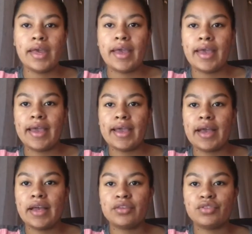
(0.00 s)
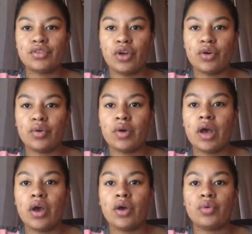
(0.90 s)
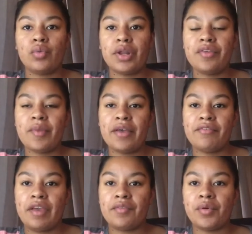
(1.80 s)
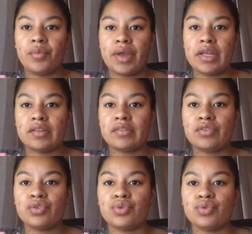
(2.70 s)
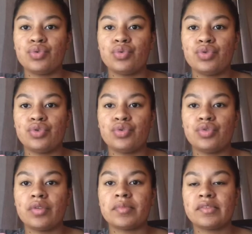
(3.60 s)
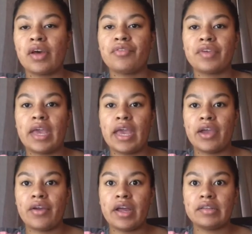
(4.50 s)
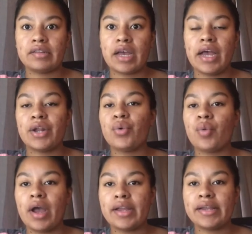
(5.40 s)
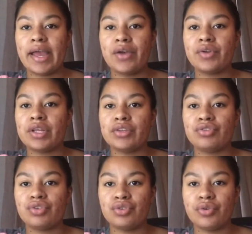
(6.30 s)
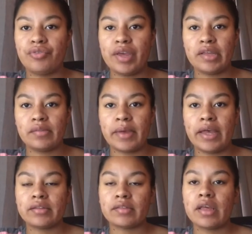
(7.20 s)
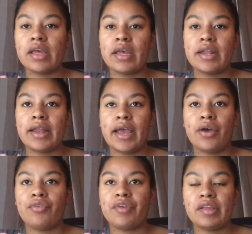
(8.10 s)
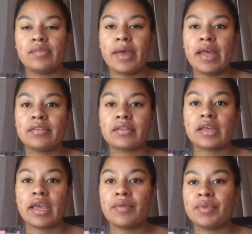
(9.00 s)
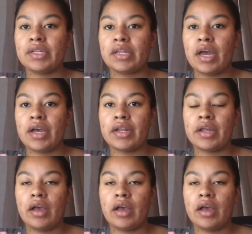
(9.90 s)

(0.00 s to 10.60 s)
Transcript: Hey guys, so one of my favorite ways to do some self-care and to kind of wind down is to do a face mask. Now, face masks can be done